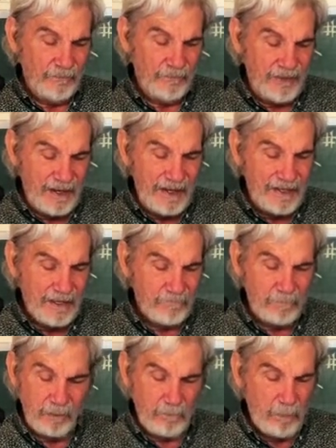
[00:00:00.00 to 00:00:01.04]
They have
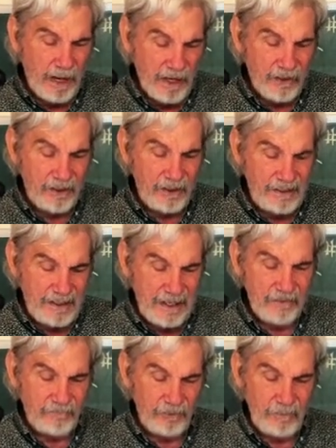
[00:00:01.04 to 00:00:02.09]
prepared a
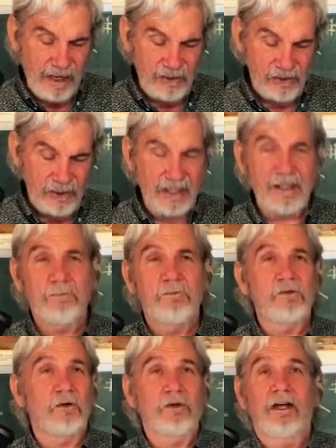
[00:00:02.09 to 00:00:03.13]
net for my
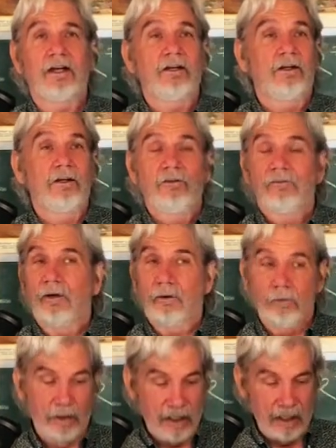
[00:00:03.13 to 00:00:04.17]
steps. Okay, so
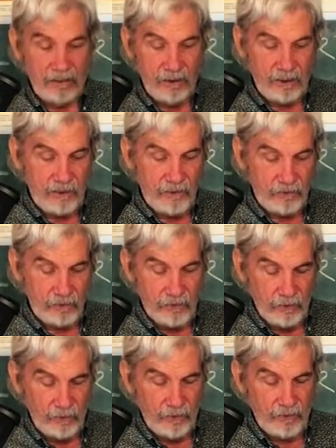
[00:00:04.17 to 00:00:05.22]
we got teeth and
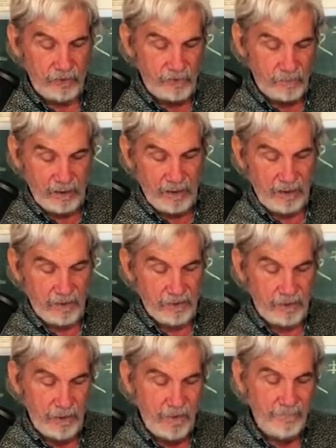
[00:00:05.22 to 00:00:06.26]
swords and
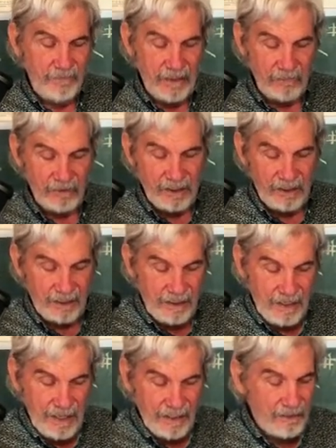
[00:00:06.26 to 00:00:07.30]
spears. Now we got a
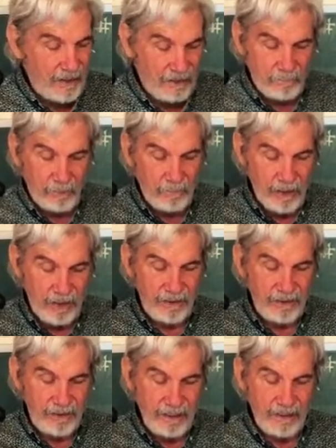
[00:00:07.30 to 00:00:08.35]
net. They have prepared
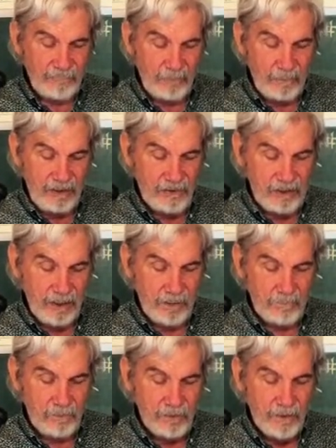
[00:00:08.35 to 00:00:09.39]
a net for my
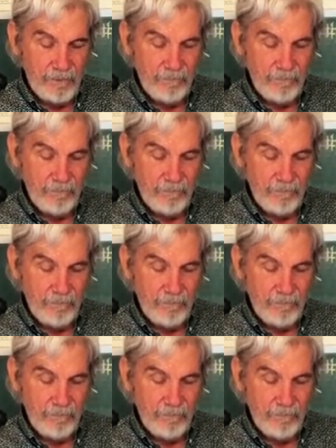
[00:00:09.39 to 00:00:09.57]
steps.